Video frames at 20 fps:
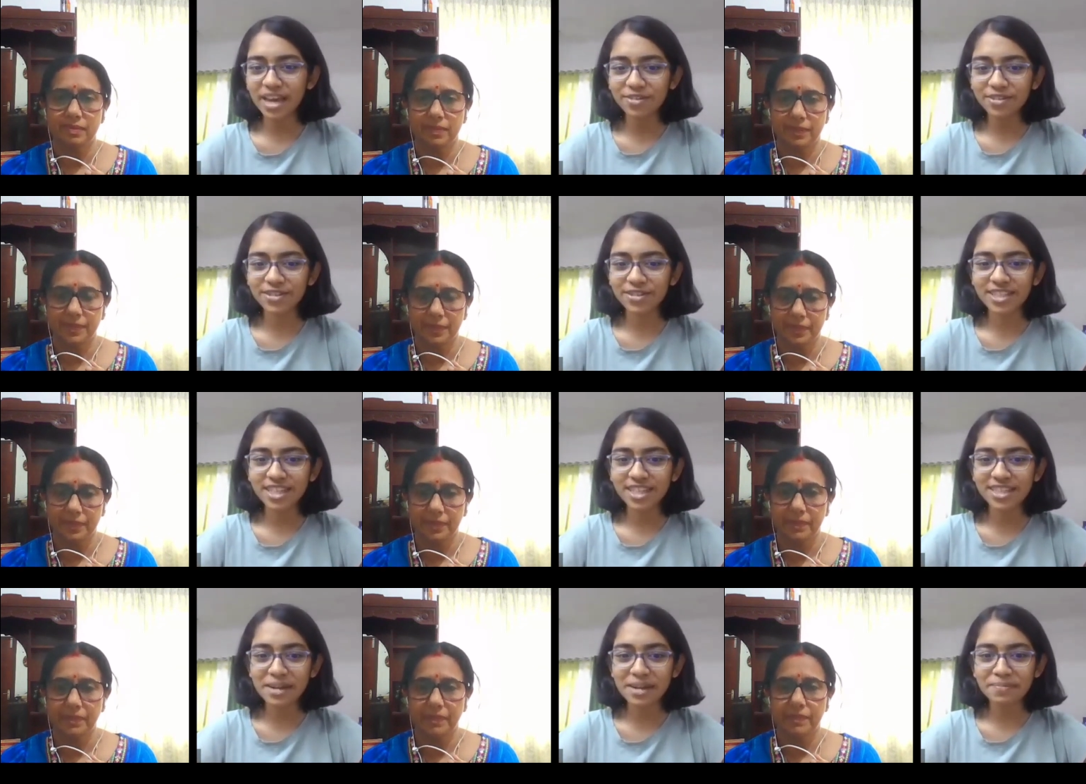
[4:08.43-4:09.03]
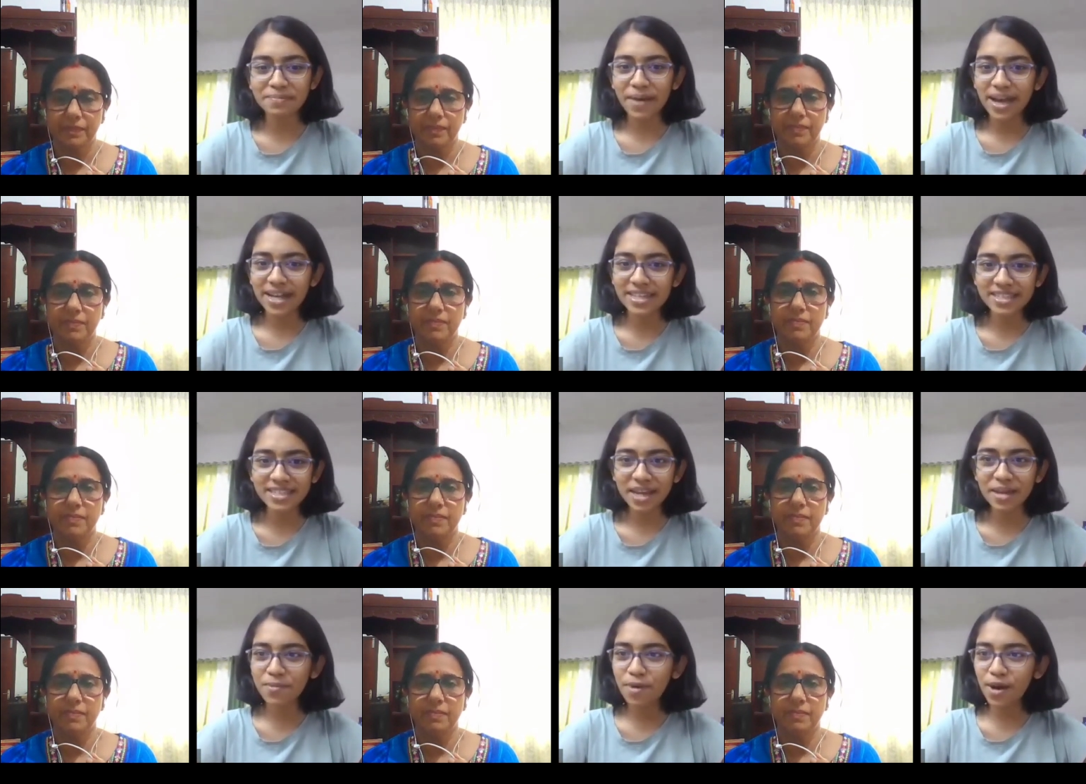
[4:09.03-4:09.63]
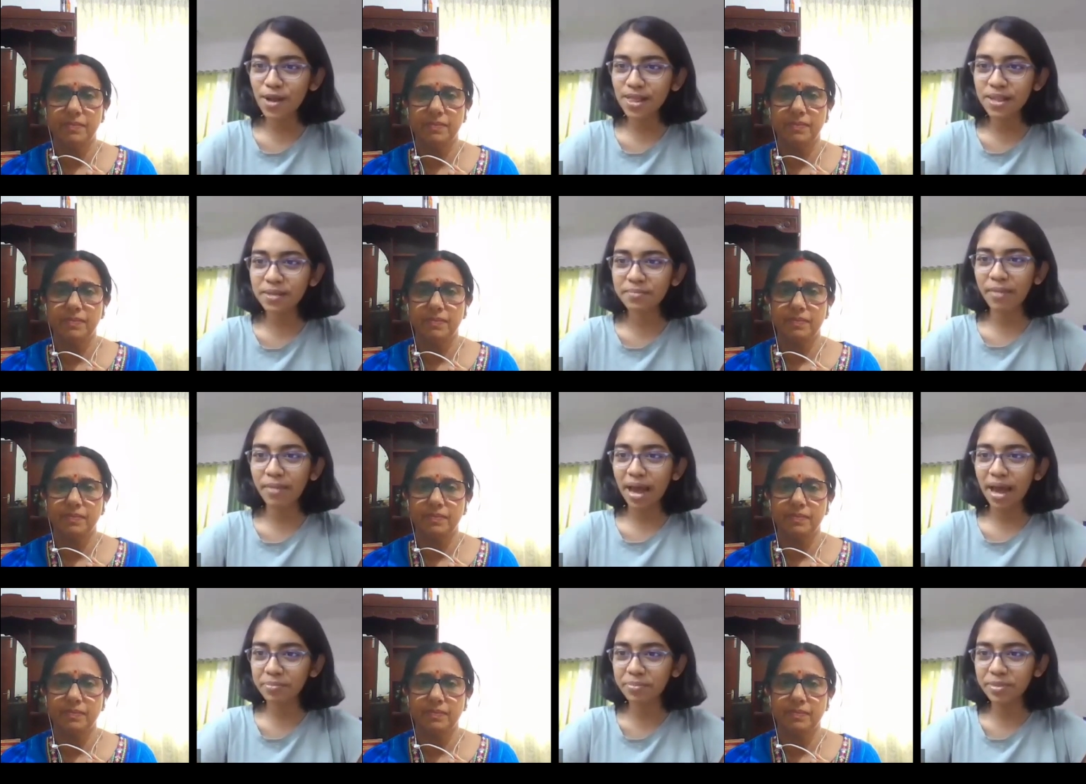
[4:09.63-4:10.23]
Speaker 1: I would say that basketball
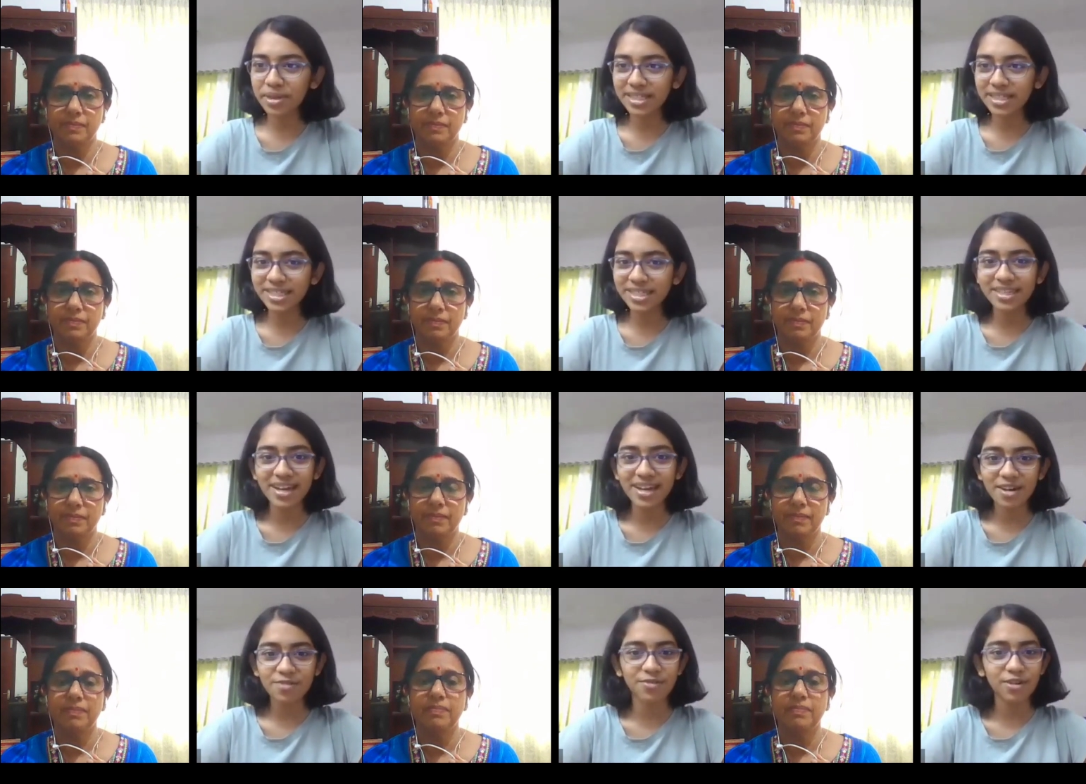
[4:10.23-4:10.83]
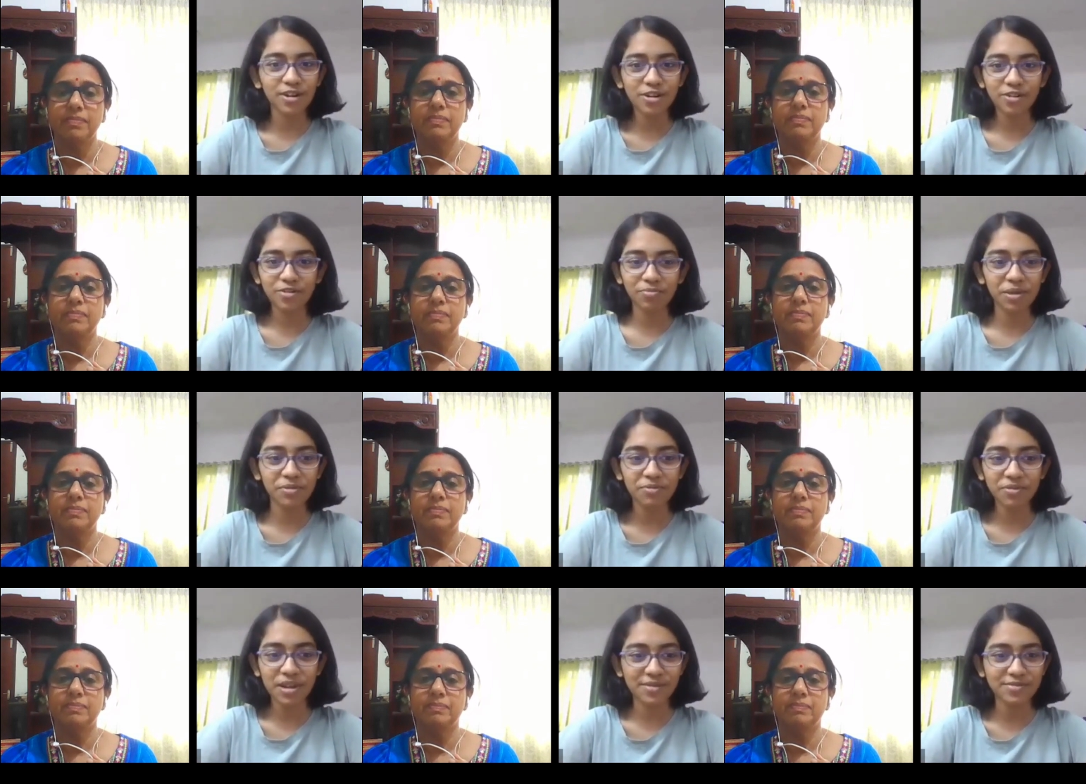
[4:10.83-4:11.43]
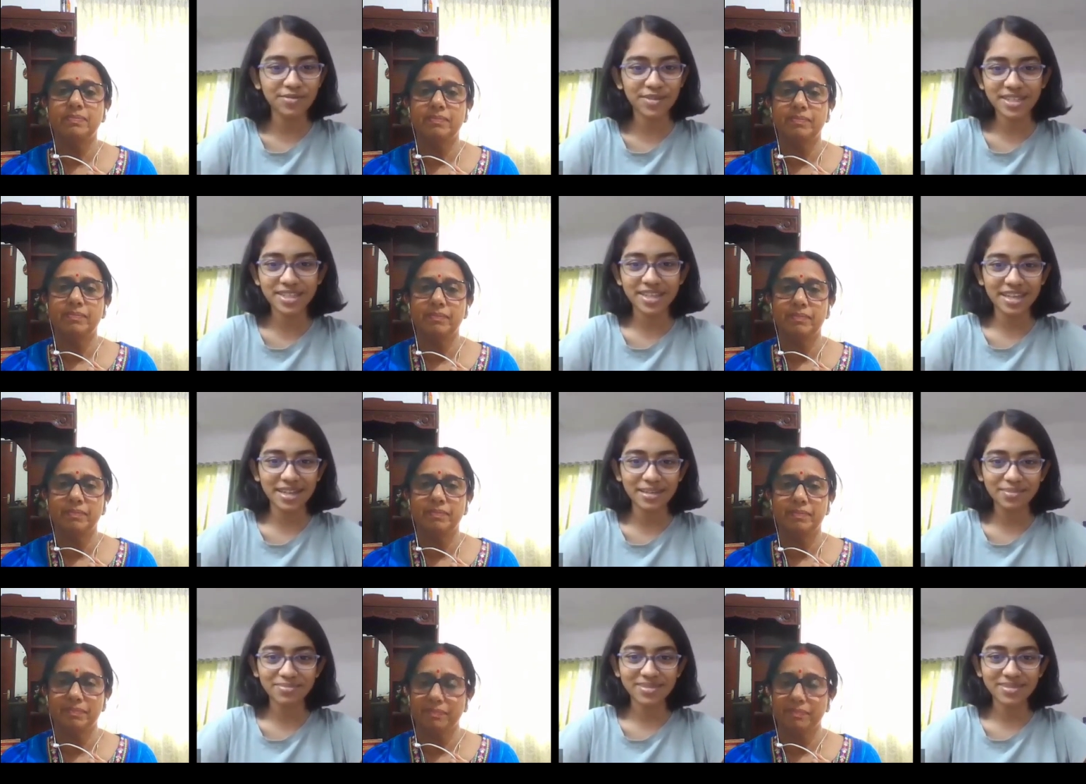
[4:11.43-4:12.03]
and badminton are one of my favorite
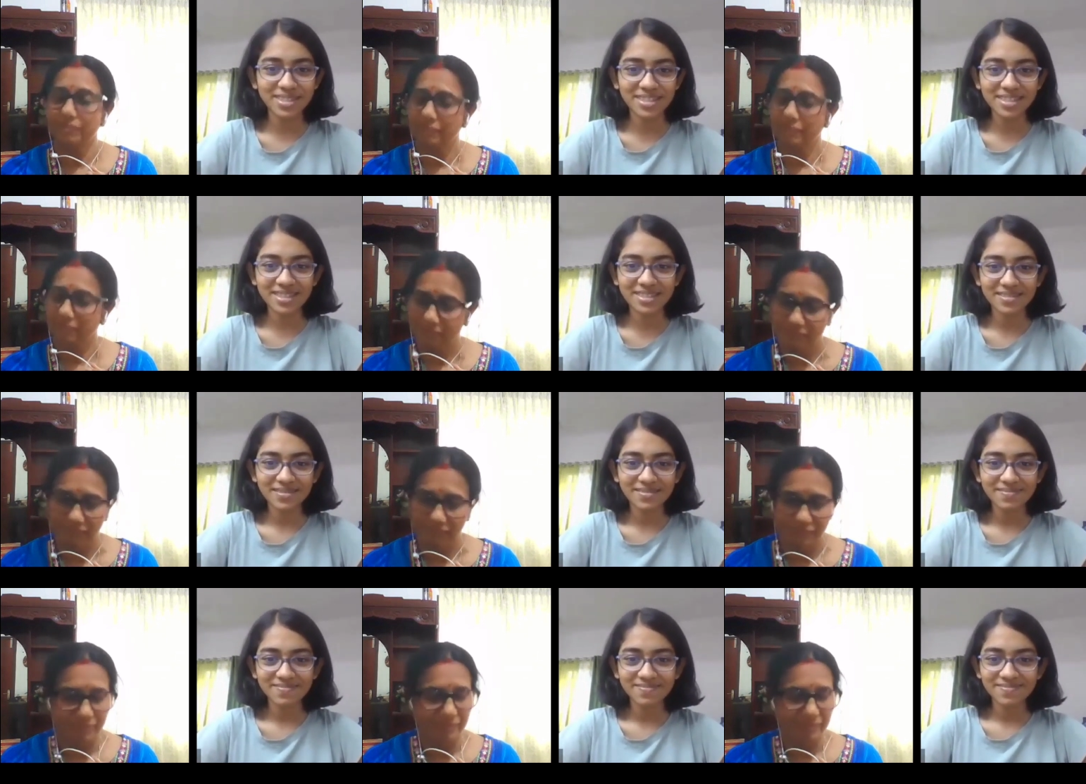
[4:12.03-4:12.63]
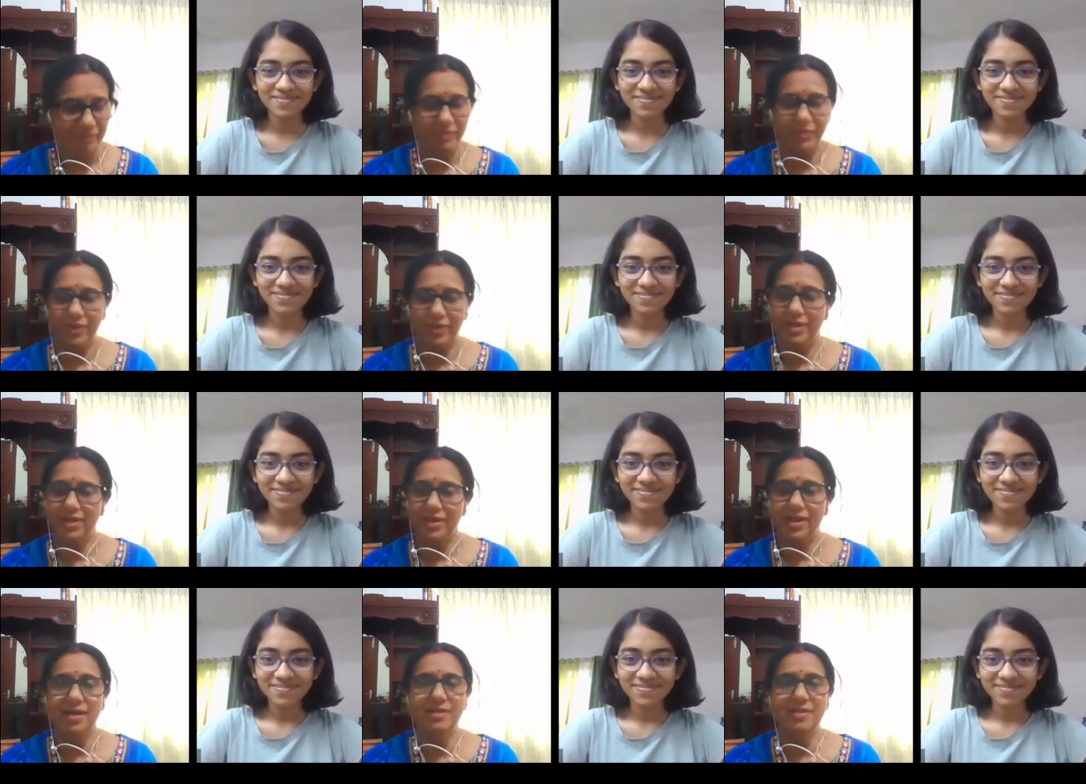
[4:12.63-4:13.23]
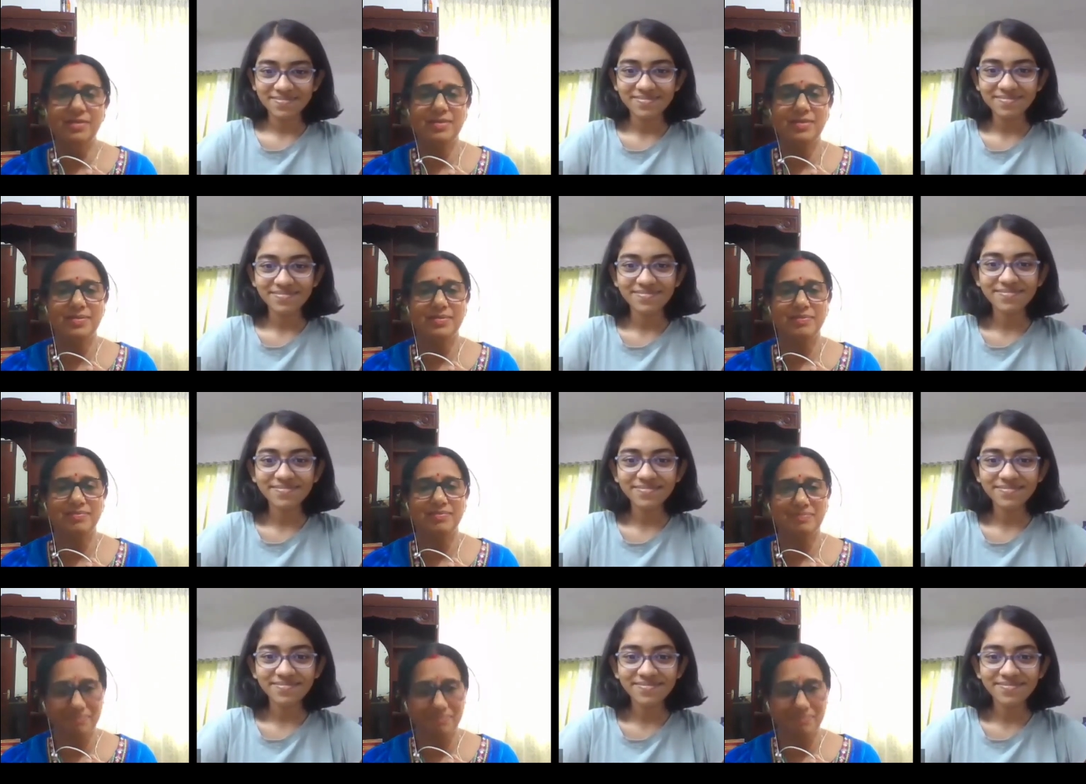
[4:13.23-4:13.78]
games. Very nice.